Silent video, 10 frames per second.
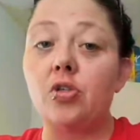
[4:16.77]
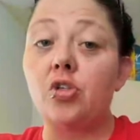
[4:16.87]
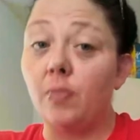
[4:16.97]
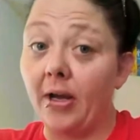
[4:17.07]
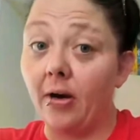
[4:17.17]

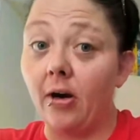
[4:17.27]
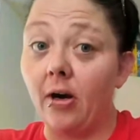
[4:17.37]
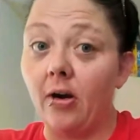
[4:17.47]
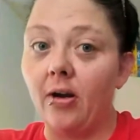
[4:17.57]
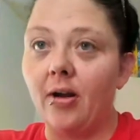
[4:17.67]
to my
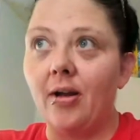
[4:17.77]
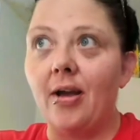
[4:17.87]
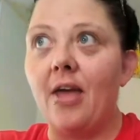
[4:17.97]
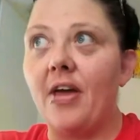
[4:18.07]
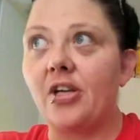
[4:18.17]
car
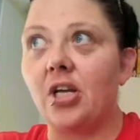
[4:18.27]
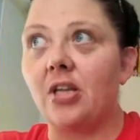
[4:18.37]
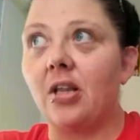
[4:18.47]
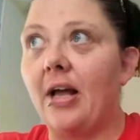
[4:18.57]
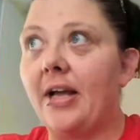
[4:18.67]
and that shut
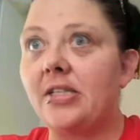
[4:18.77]
the lights